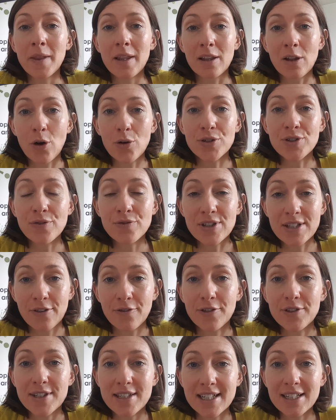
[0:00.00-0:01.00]
lots of
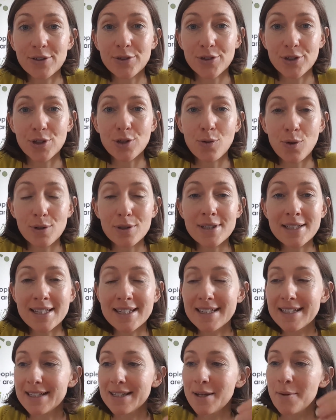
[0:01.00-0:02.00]
different skills and
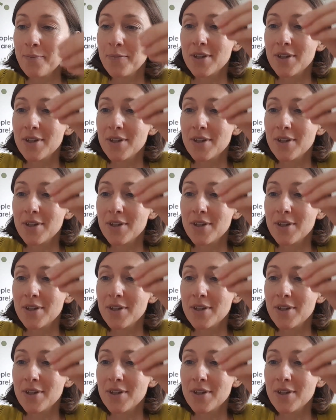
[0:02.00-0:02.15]
qualities.